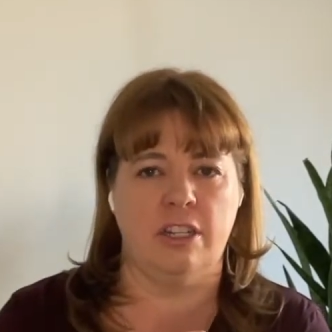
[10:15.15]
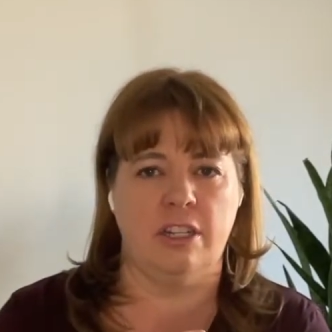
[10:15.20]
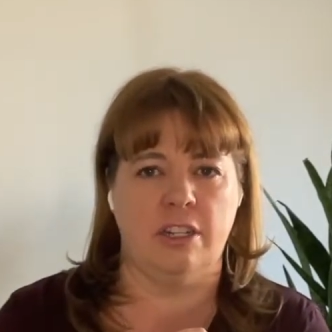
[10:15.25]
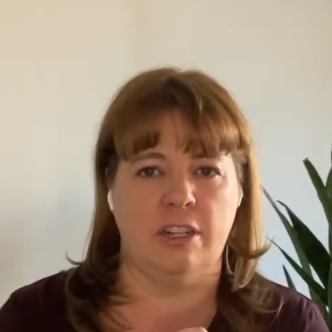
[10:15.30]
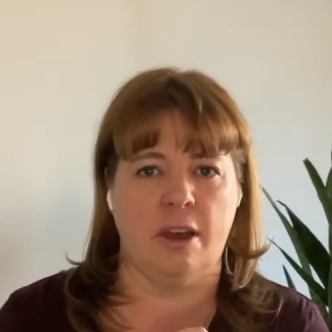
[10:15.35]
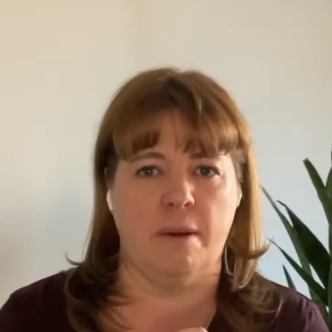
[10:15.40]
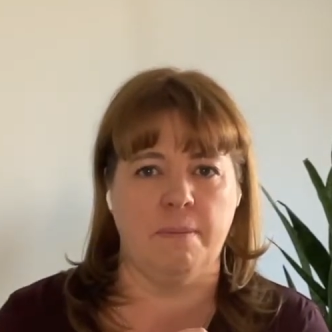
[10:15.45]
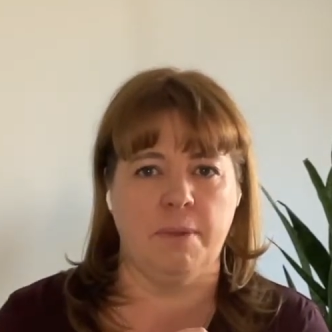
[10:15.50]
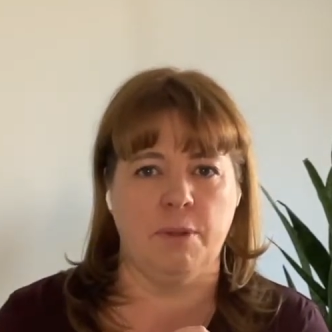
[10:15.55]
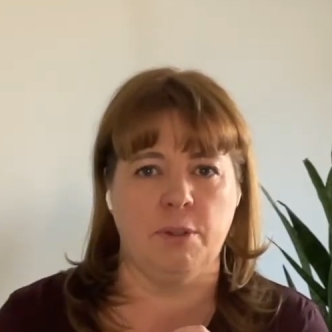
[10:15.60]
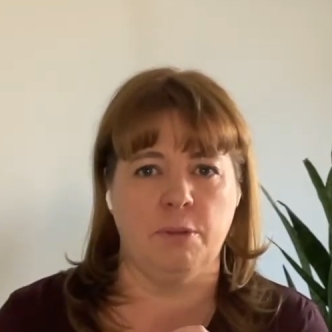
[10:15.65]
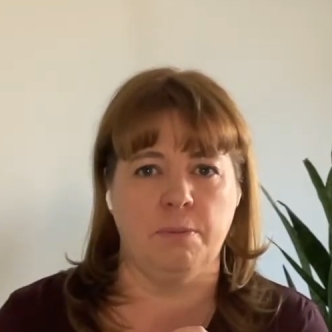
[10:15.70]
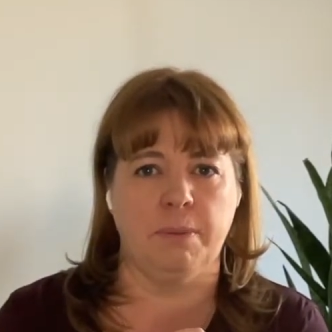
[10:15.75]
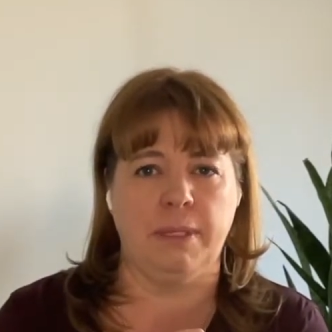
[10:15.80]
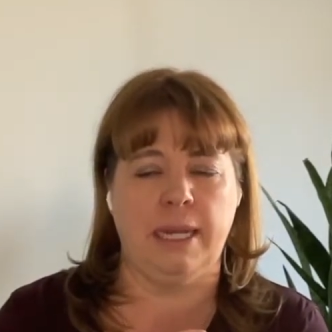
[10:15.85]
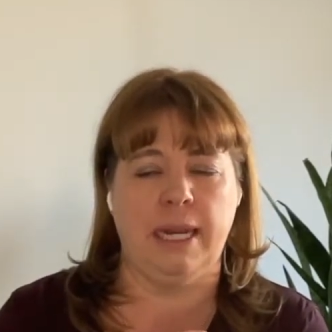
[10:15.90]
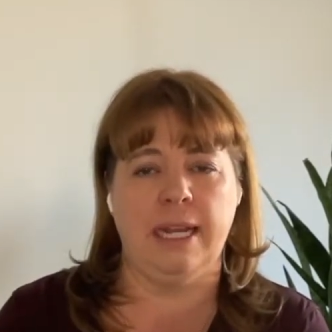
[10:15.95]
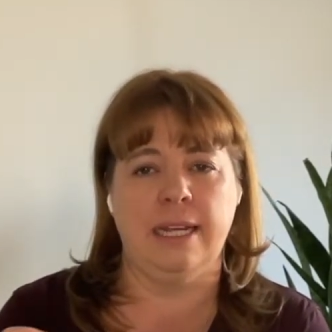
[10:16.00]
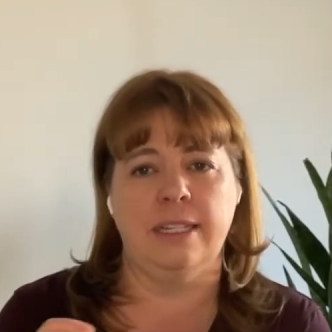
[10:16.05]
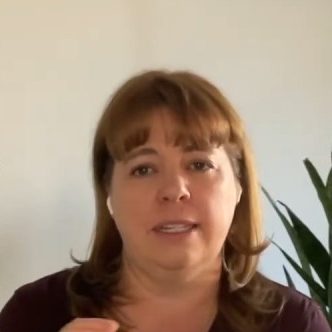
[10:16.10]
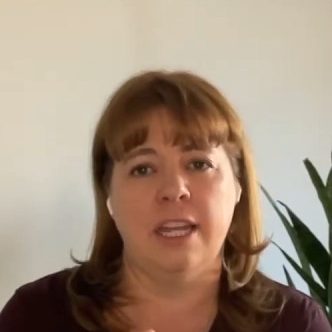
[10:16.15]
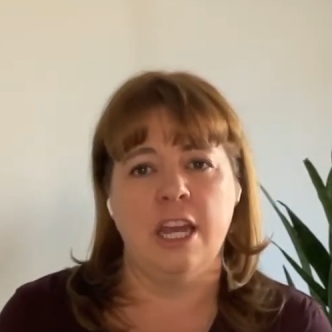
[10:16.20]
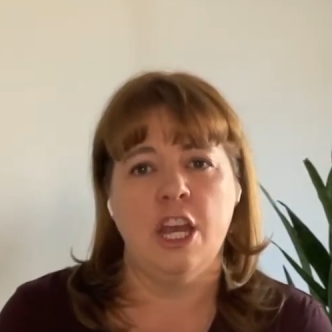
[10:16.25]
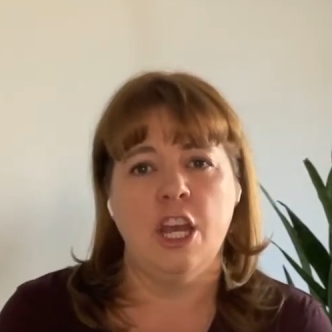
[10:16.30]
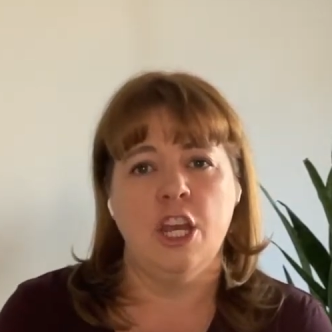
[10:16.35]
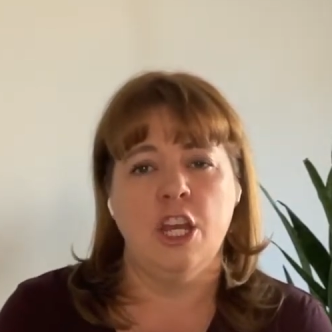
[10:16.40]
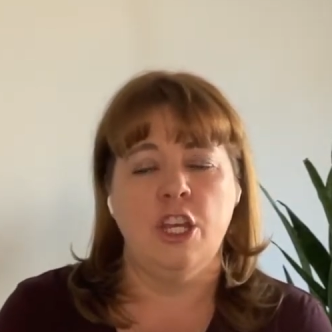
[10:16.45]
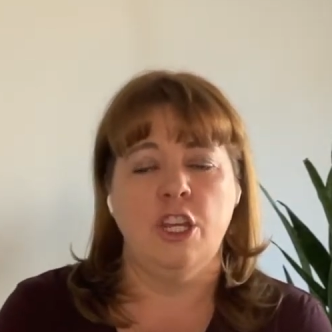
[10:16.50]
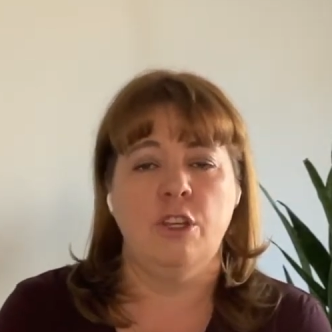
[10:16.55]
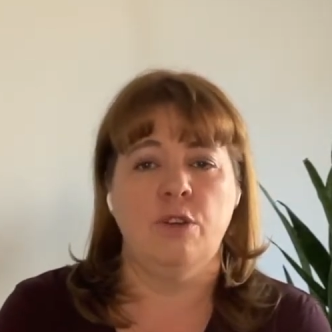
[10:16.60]
to stop those bleedings,
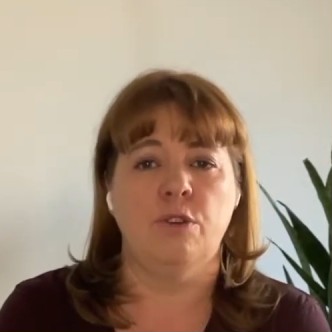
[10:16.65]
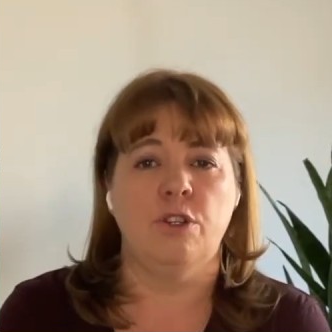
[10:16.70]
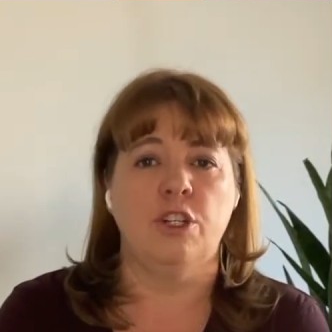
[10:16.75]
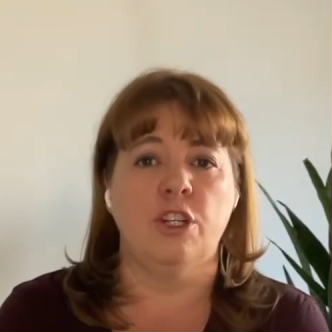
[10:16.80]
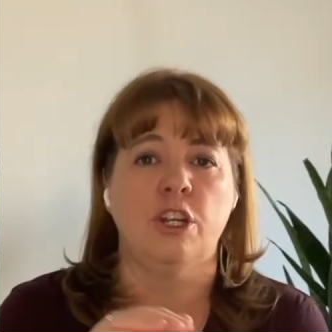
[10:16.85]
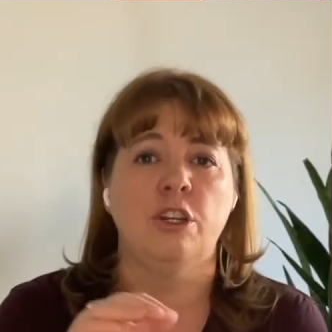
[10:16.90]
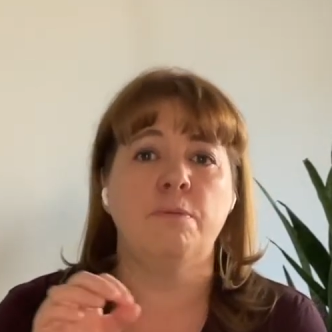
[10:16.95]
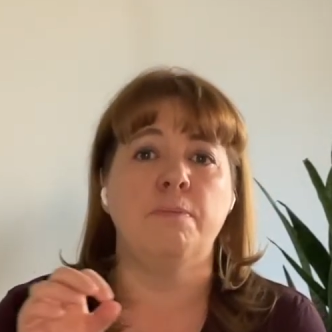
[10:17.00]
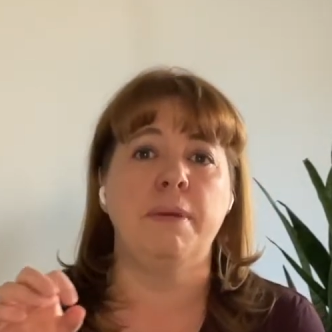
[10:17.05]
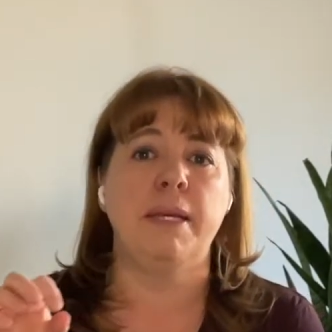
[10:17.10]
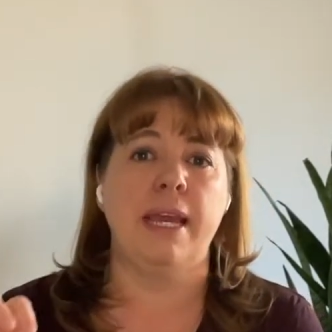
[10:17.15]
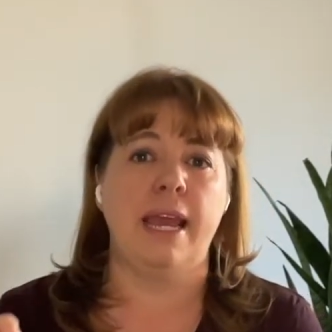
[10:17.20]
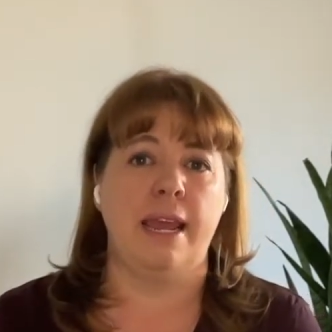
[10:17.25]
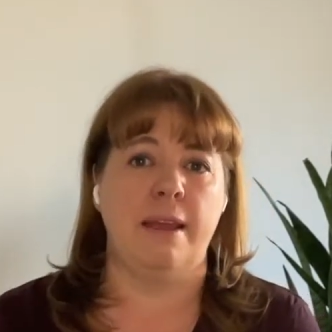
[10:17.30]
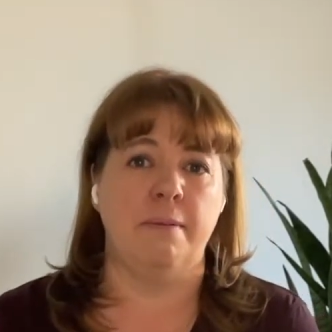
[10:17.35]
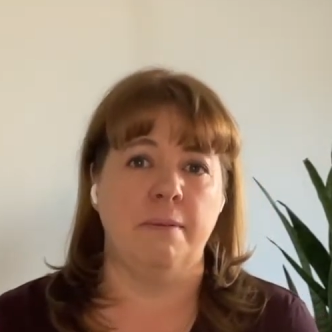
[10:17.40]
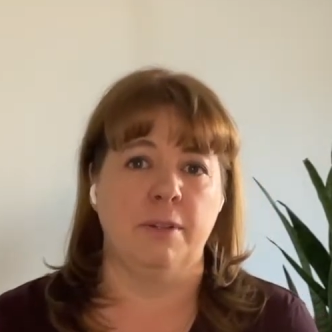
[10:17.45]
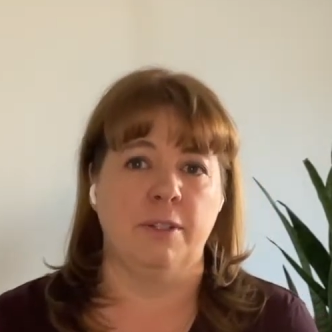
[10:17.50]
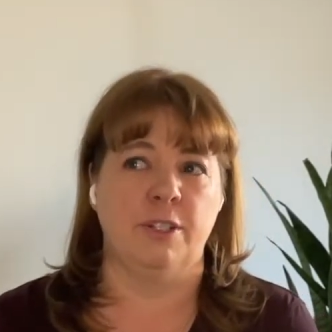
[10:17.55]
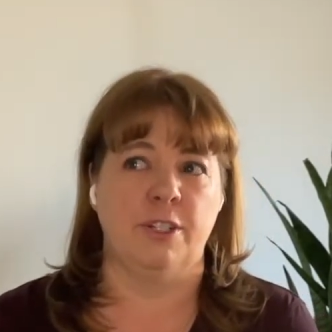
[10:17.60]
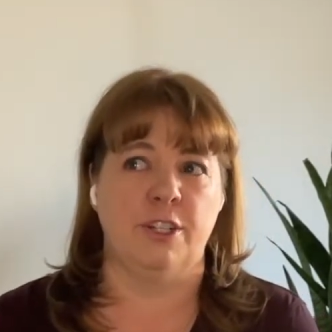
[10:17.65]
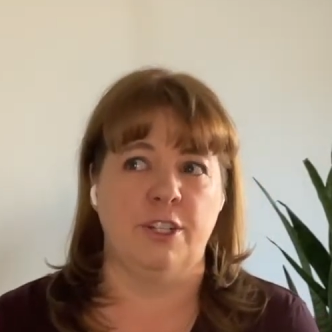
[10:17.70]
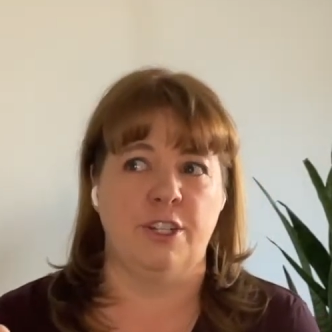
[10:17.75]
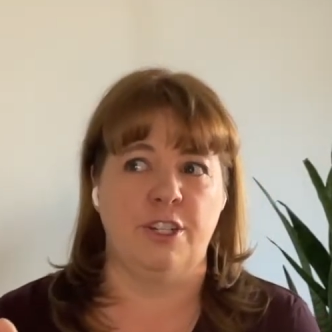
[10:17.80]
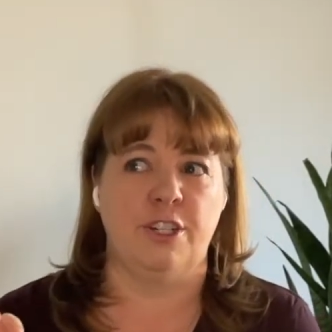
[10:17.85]
you should be able to